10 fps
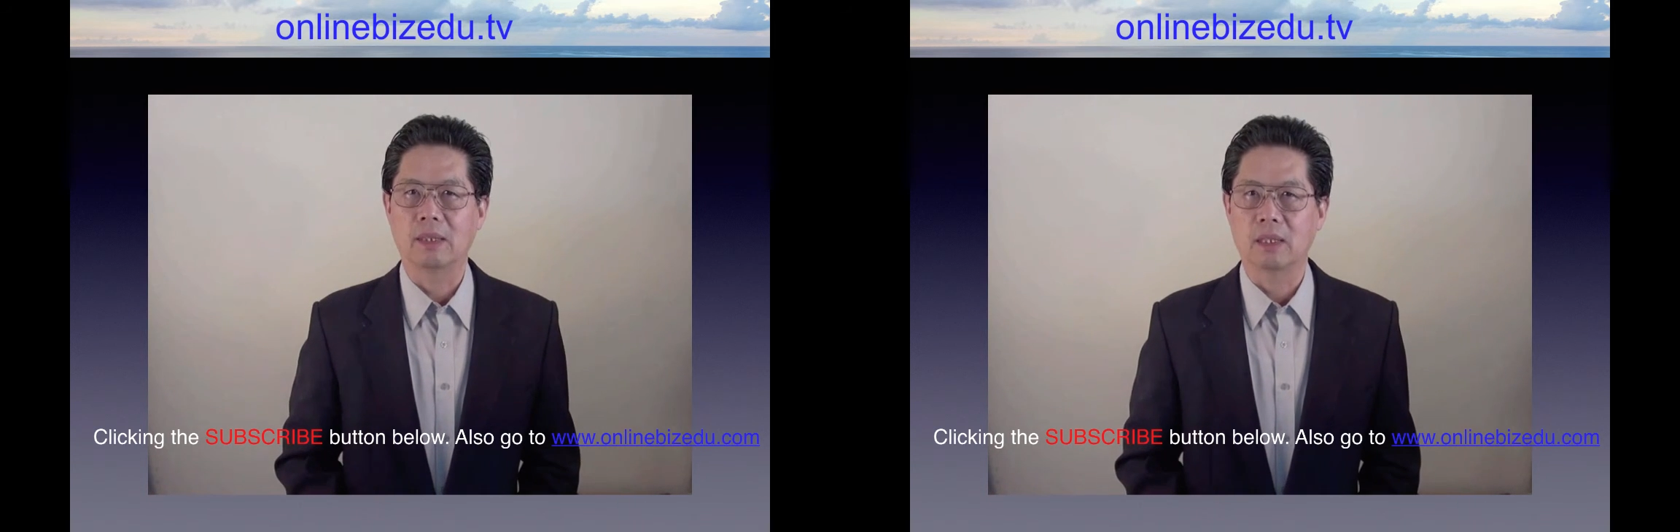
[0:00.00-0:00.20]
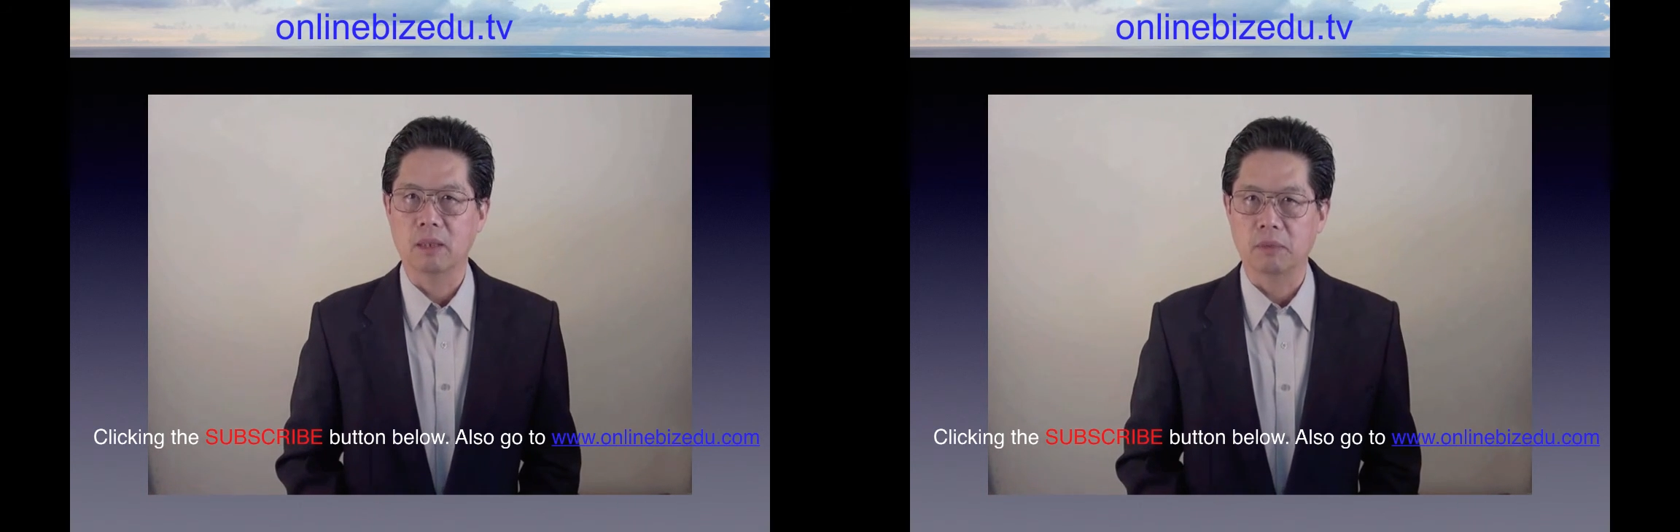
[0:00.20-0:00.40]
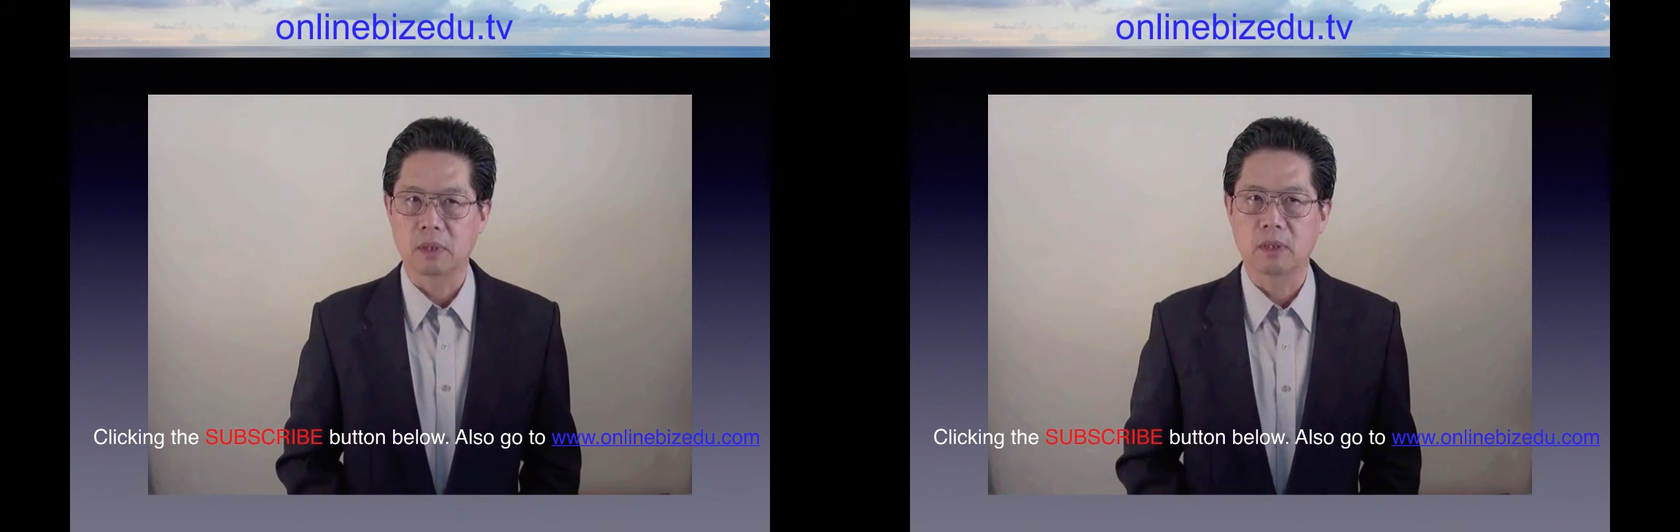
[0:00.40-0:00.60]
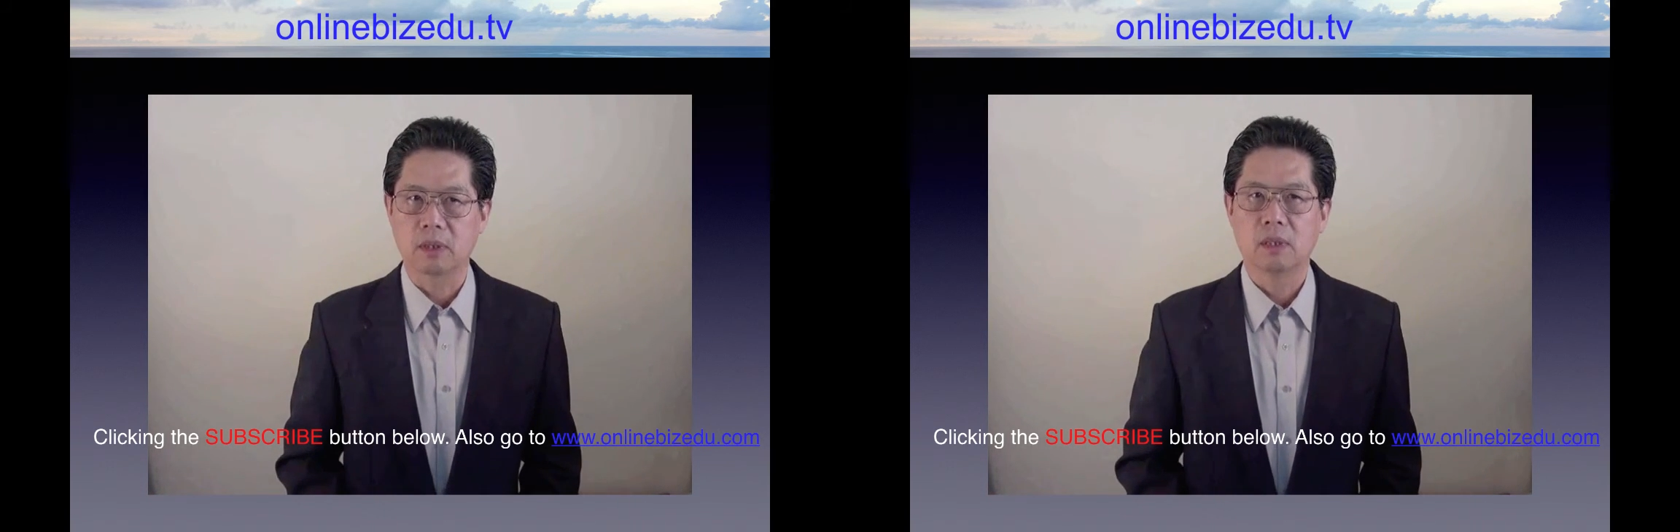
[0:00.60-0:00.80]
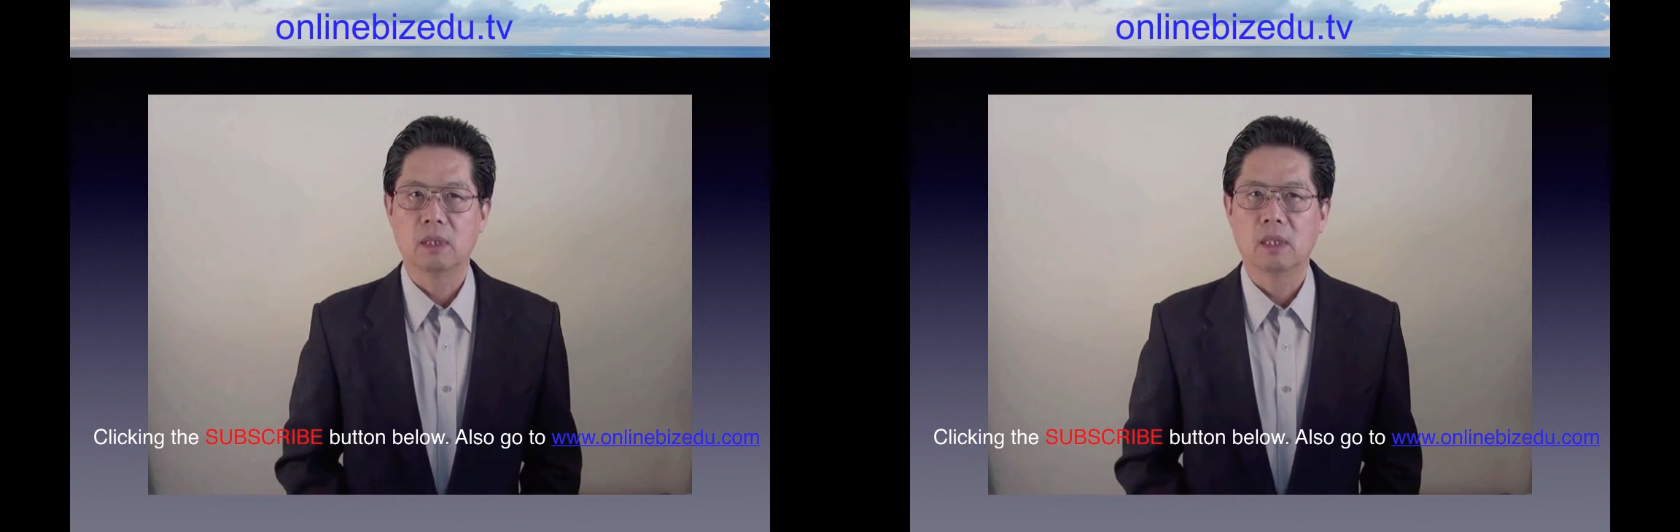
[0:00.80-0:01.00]
and
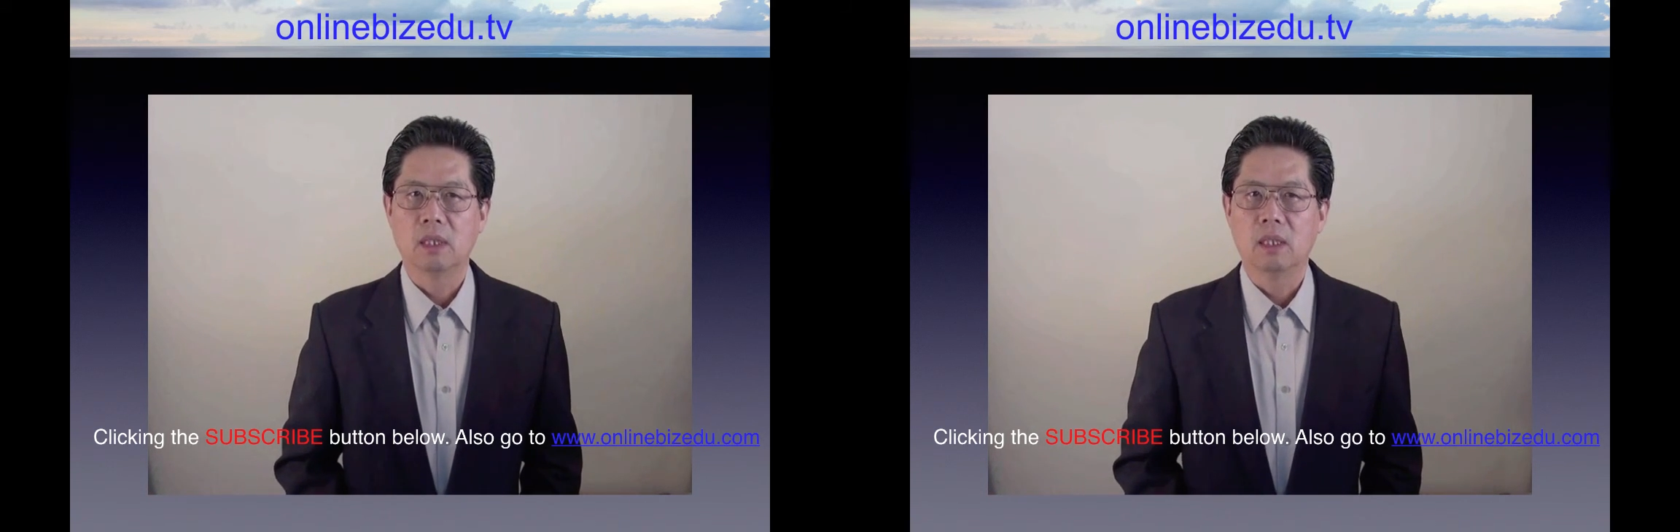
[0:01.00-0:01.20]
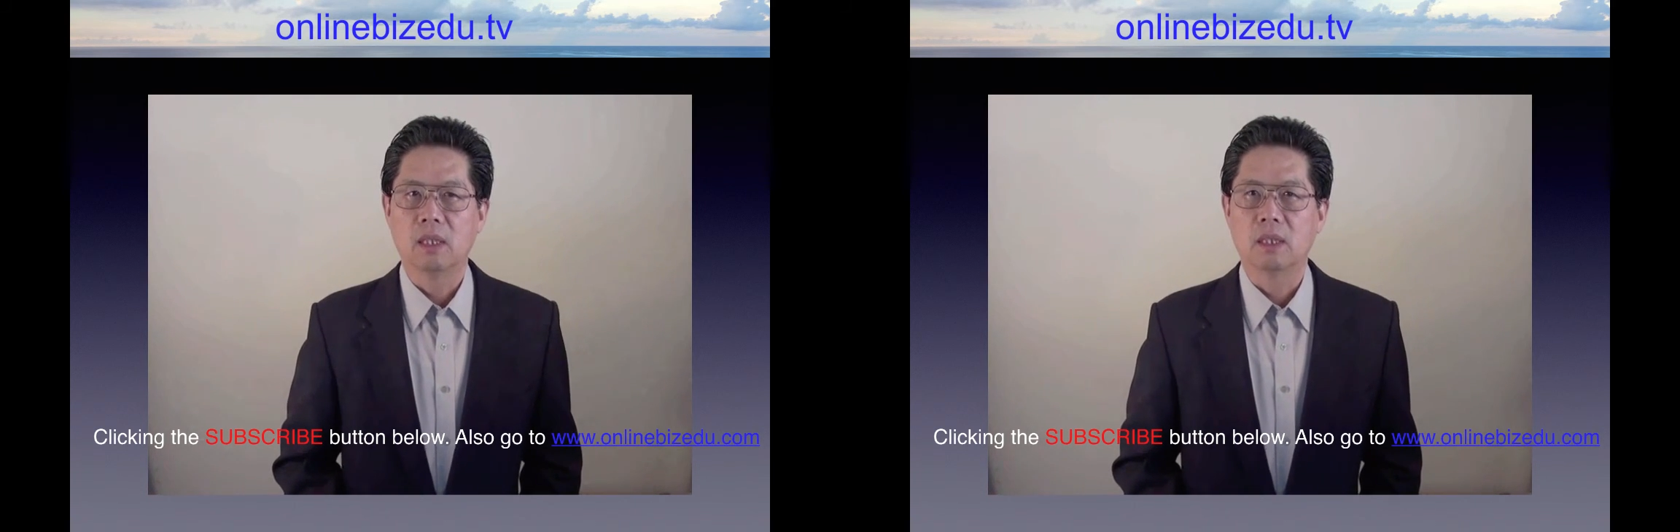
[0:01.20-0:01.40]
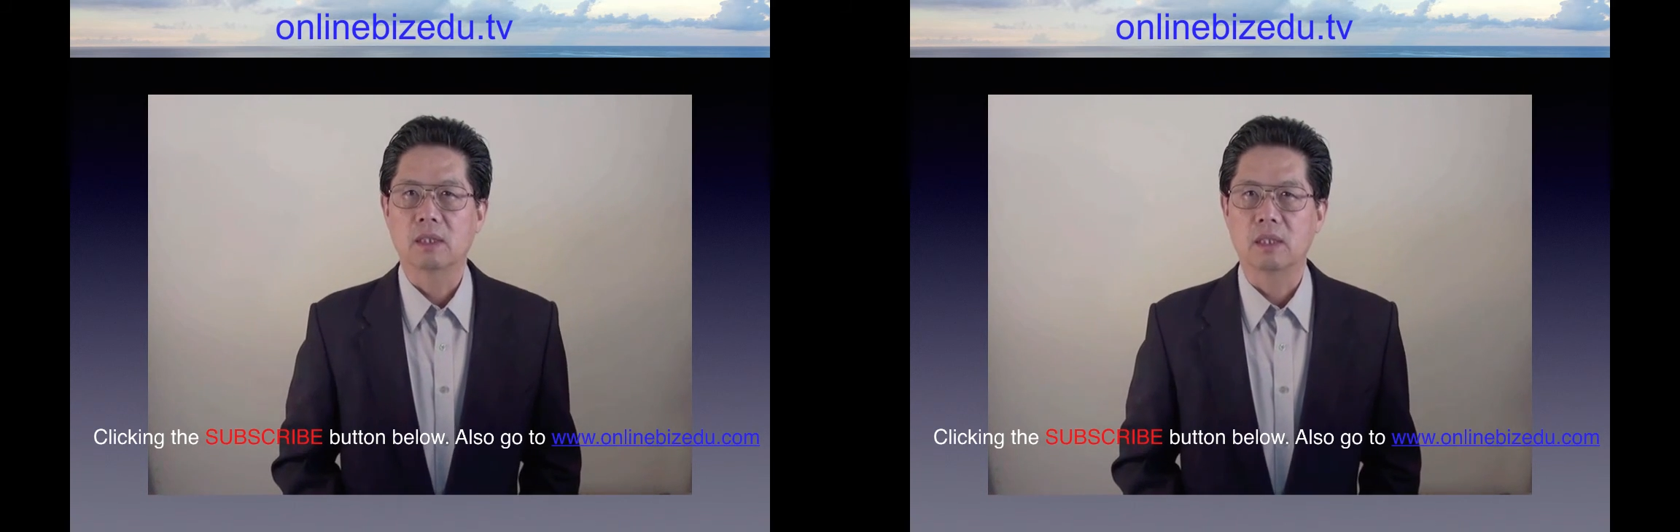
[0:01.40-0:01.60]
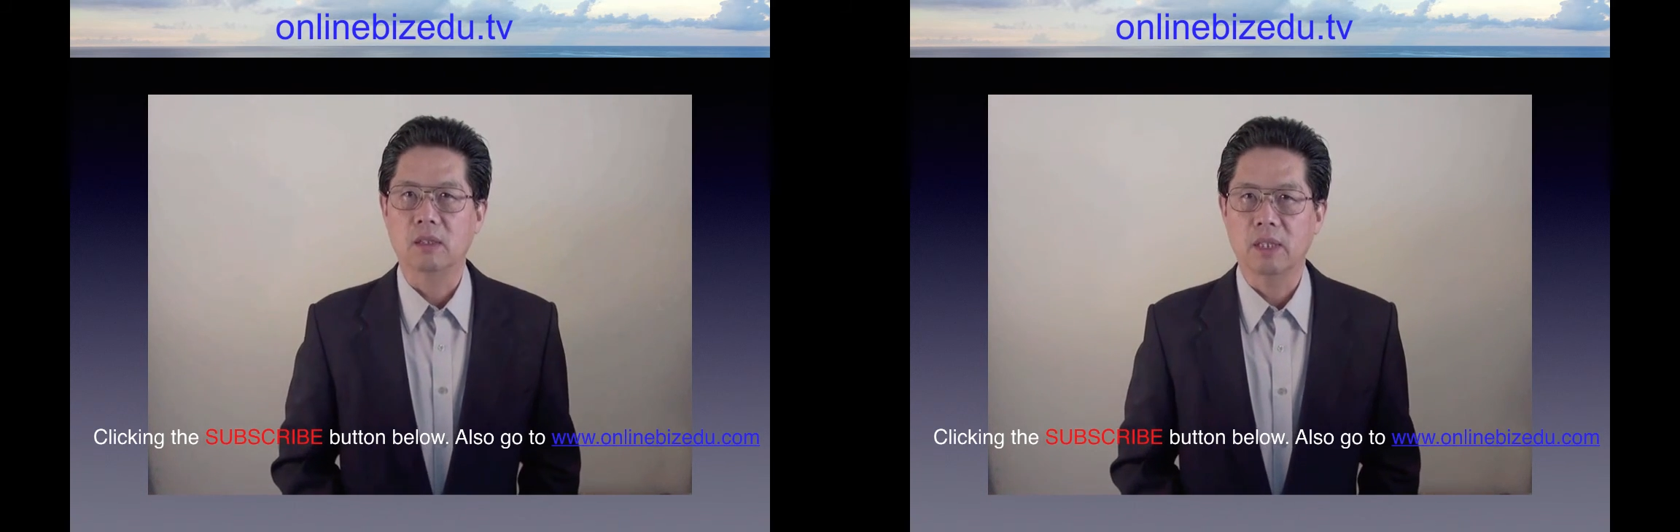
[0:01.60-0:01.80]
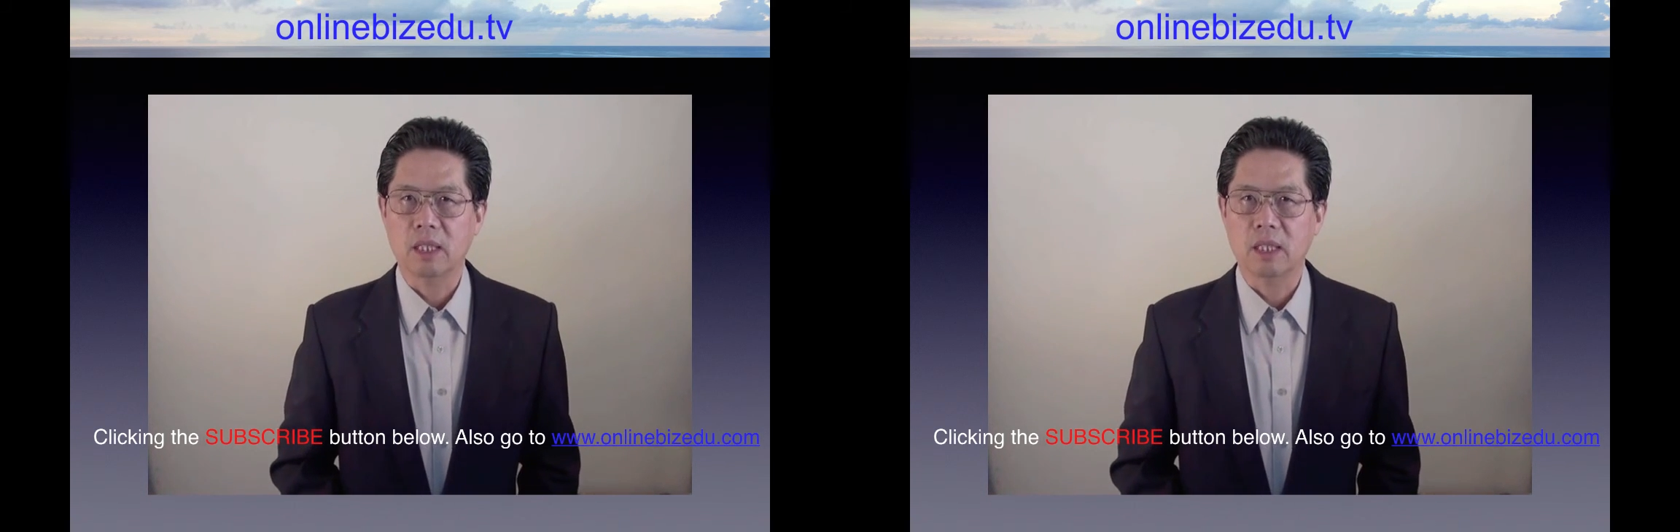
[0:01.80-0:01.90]
tips. See